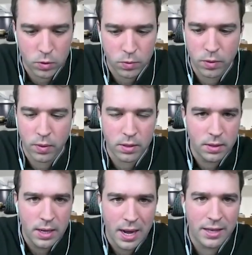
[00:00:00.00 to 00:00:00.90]
21,
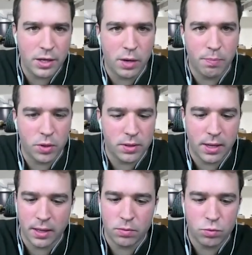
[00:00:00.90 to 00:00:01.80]
and you can put
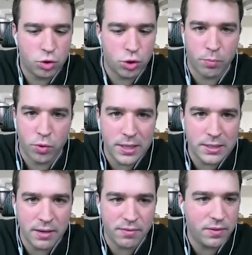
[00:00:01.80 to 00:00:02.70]
the trip
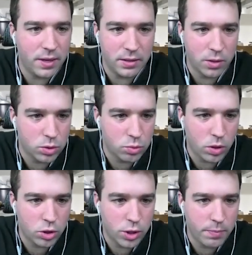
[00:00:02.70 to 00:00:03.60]
reason if, if there was
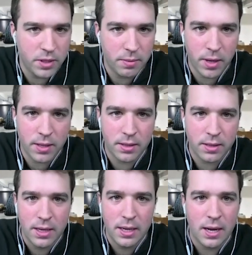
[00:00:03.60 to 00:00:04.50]
one trip in the month.
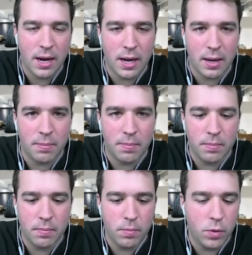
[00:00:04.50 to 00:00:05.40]
Um,
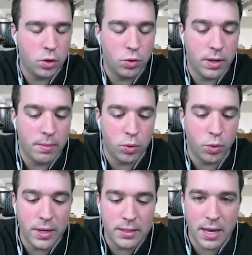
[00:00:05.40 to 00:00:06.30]
you could do the
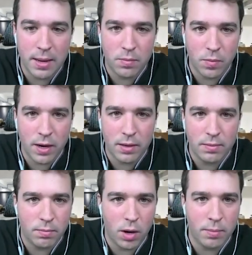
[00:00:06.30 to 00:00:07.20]
employee's name, right?
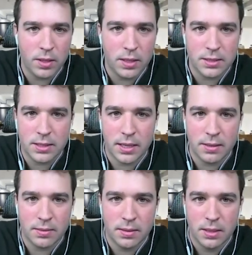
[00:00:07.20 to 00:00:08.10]
Bobby, let's
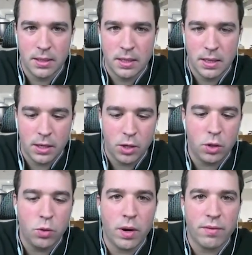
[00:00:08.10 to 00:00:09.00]
say. You
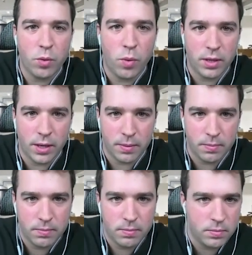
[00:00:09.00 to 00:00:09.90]
can do whatever you want here.
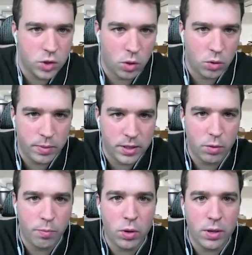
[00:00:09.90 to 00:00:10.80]
So, but the
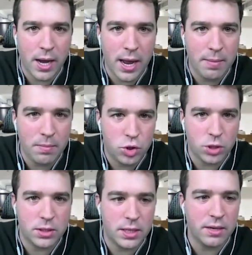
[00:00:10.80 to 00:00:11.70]
report name
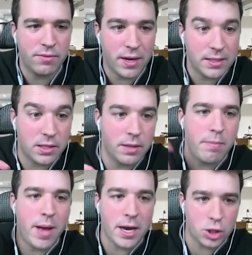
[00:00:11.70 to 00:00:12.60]
just signifies to the
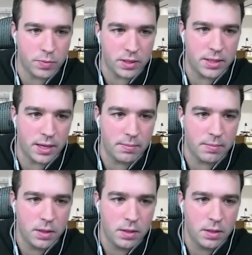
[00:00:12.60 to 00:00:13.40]
management team